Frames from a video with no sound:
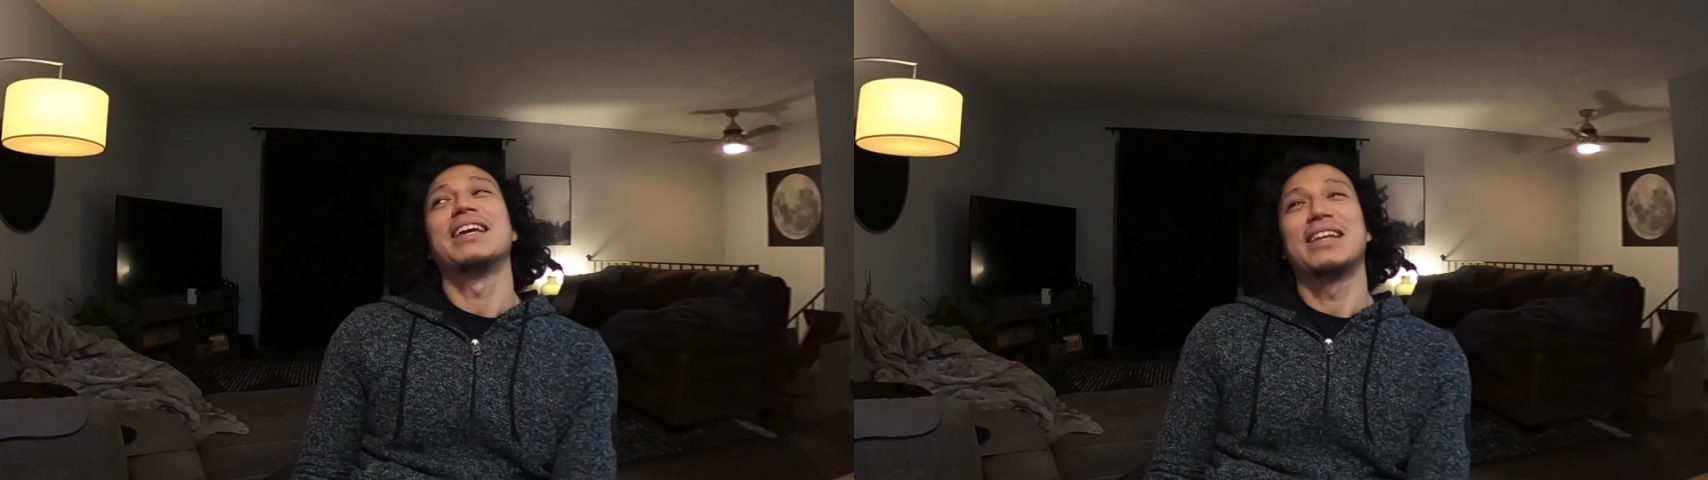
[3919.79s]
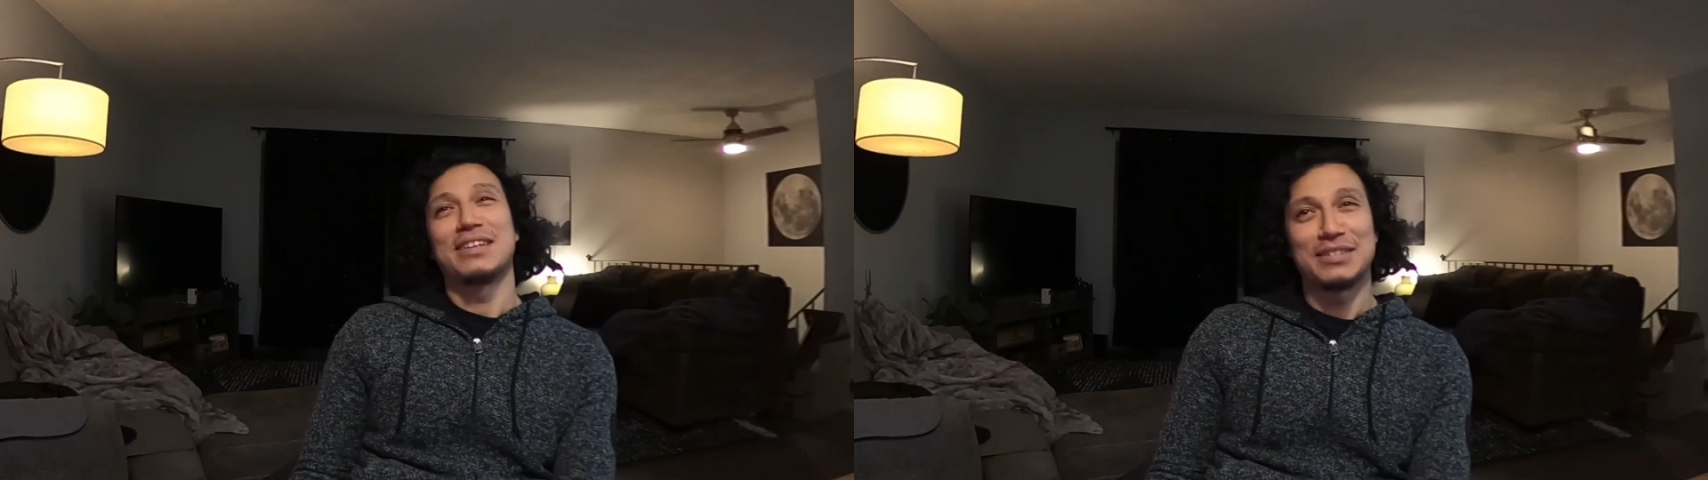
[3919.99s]

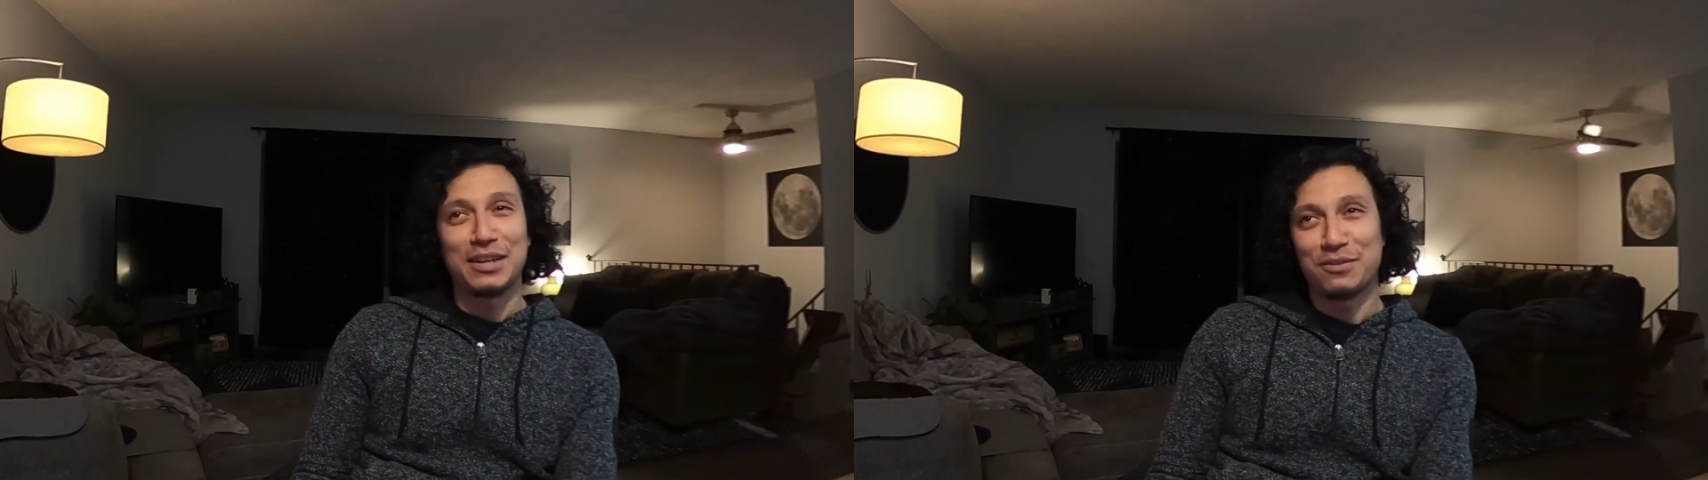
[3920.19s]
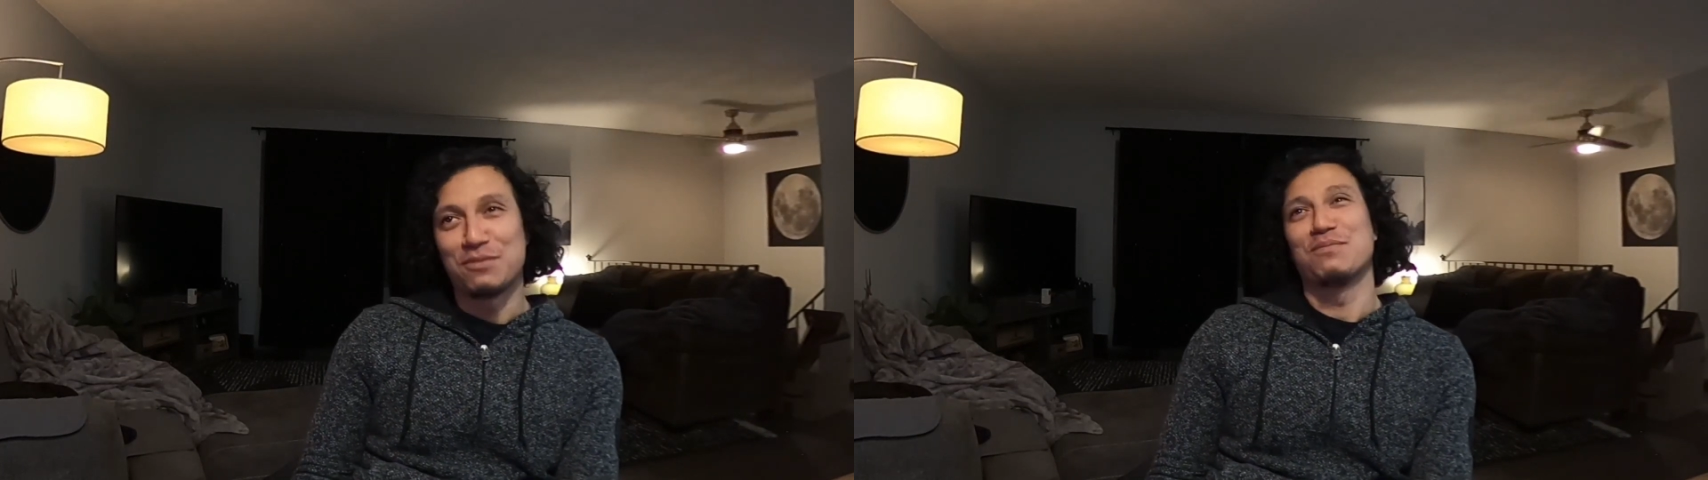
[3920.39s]
out of 10
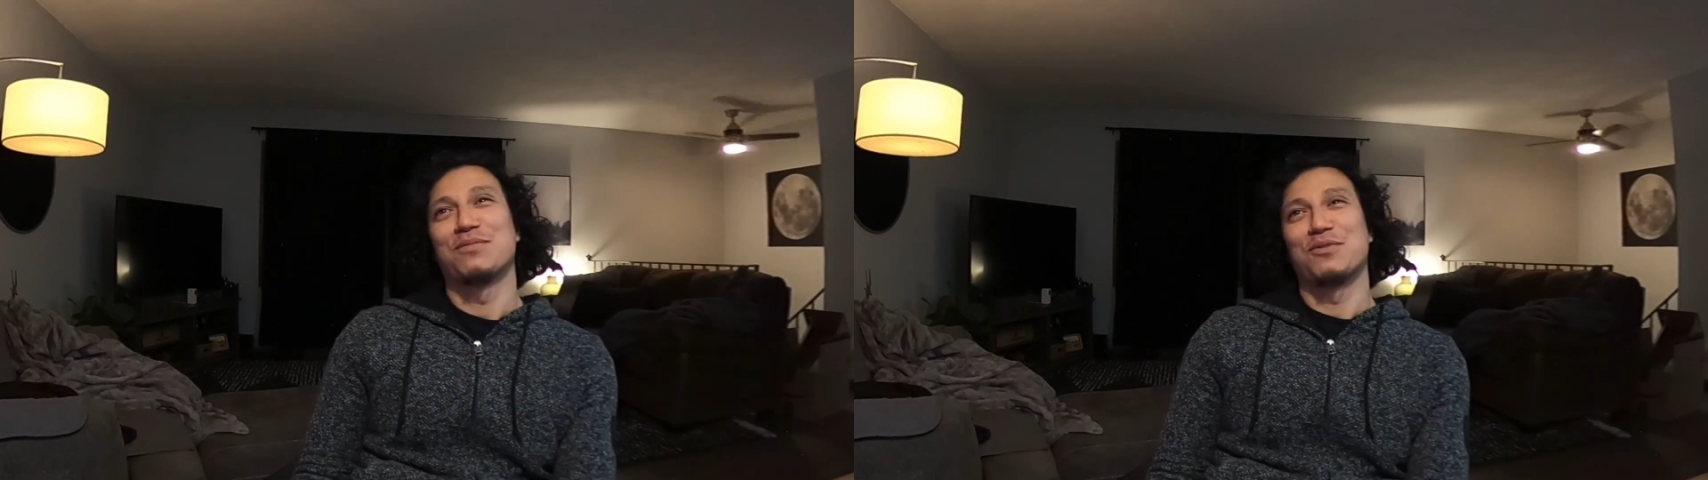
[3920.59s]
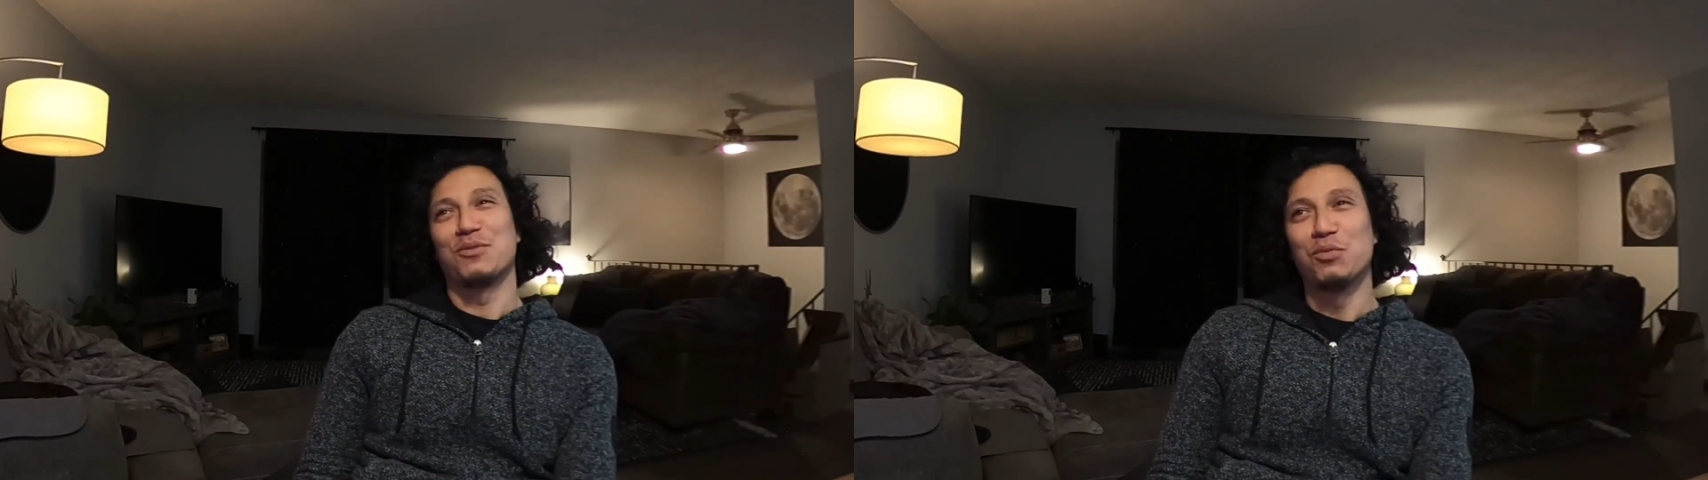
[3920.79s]

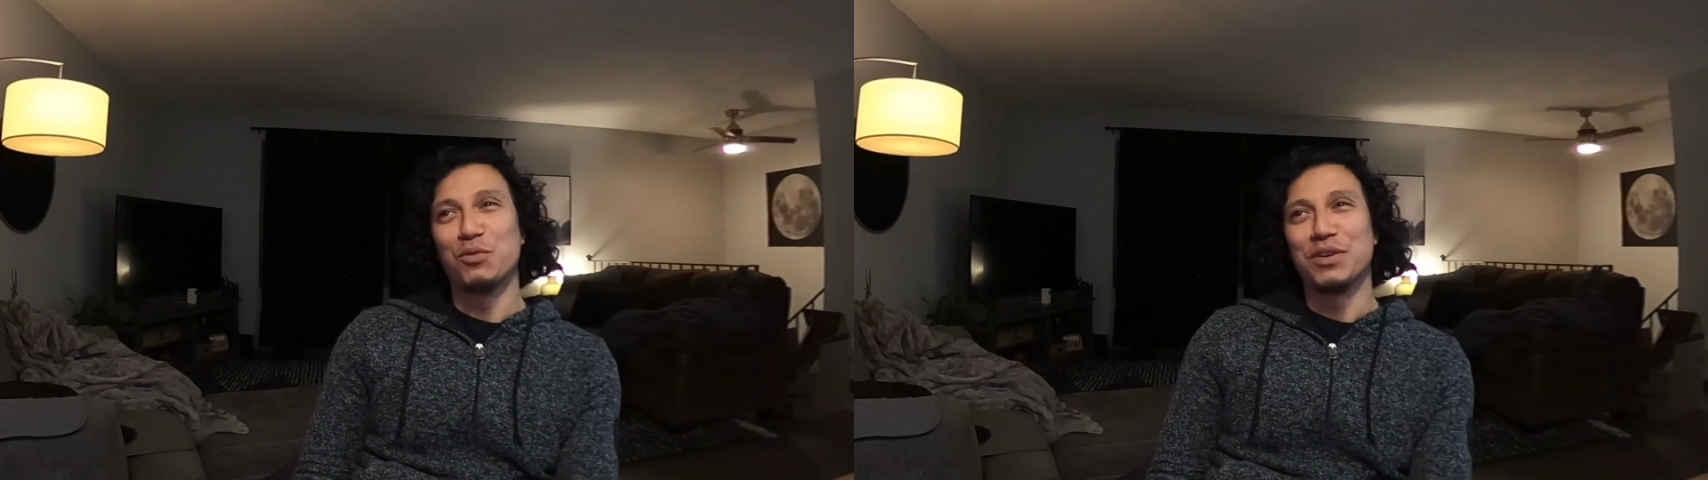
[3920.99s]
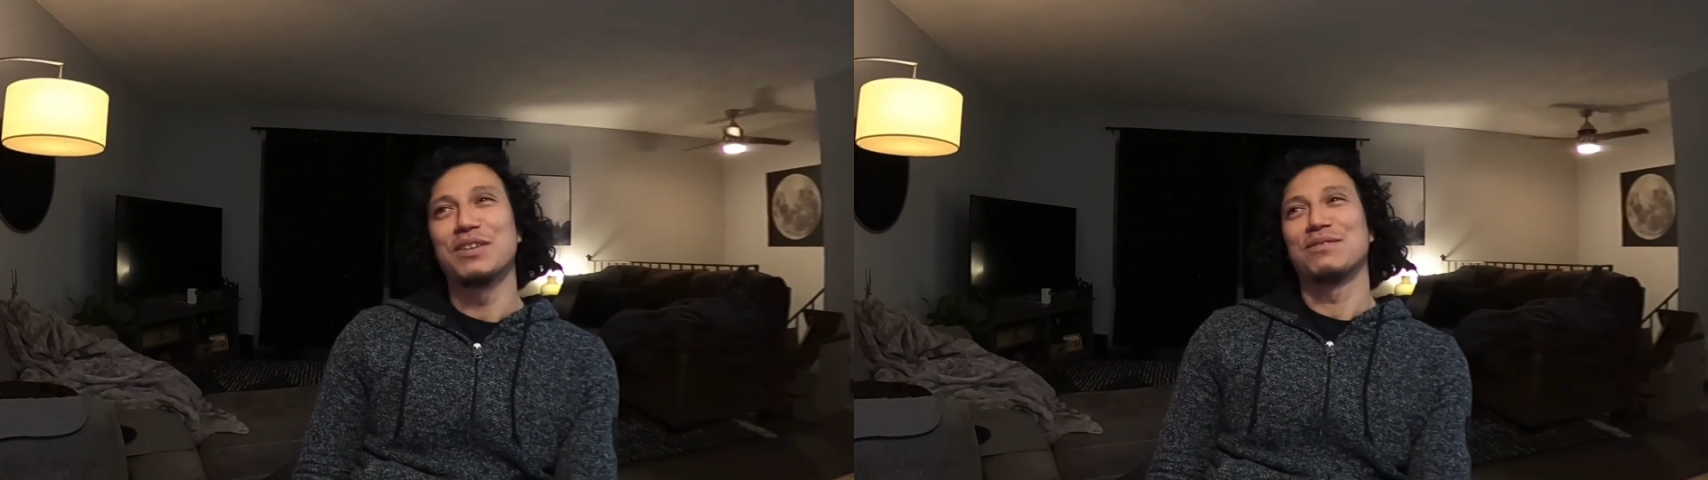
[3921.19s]
for a
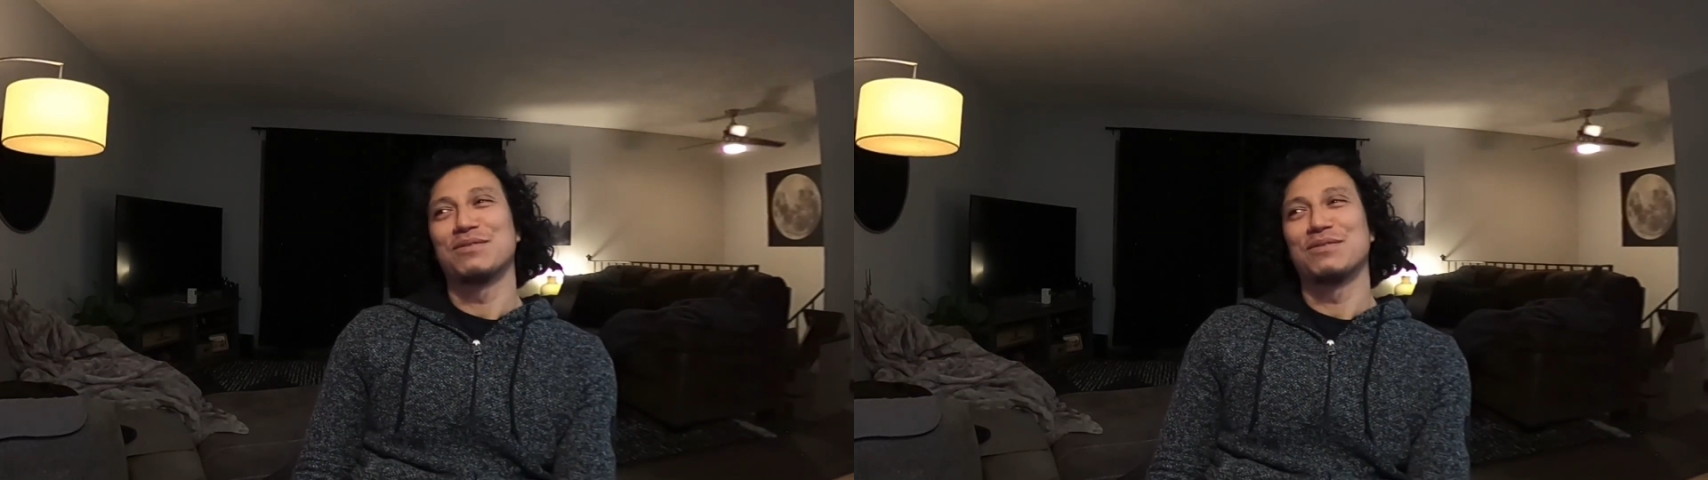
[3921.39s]
movie,